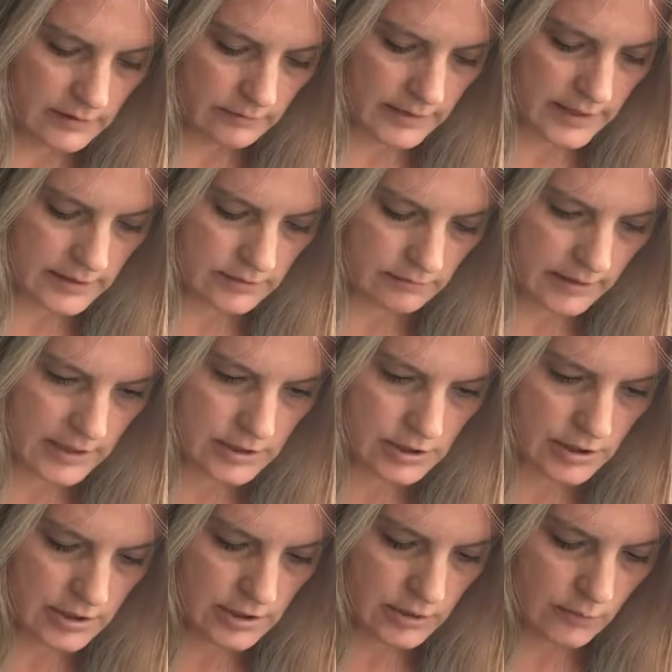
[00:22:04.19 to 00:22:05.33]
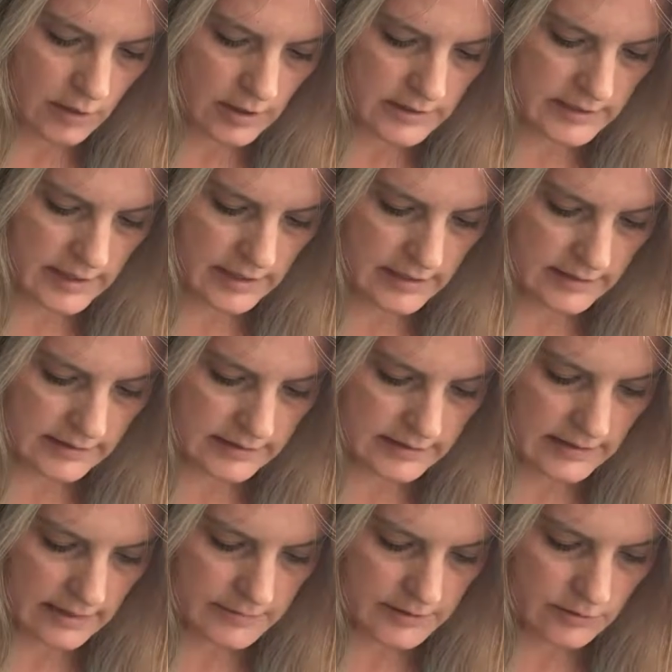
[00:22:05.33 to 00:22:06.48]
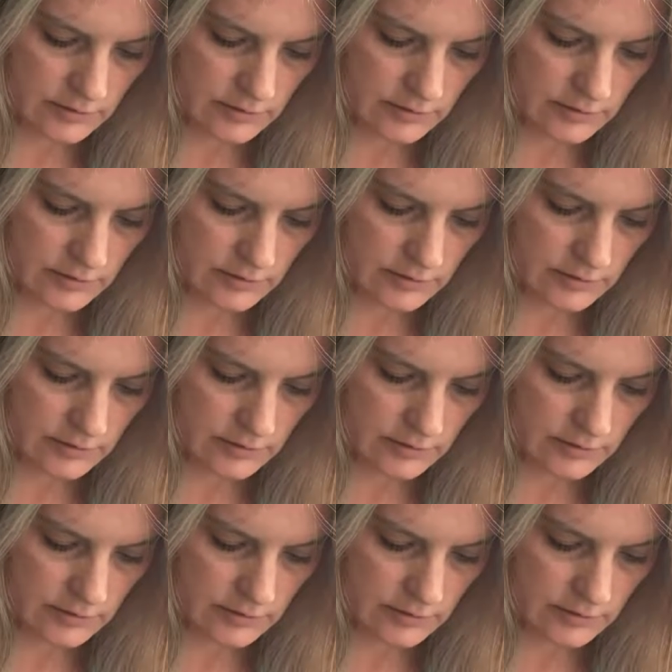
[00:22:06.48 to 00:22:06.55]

in the right direction. You are taking steps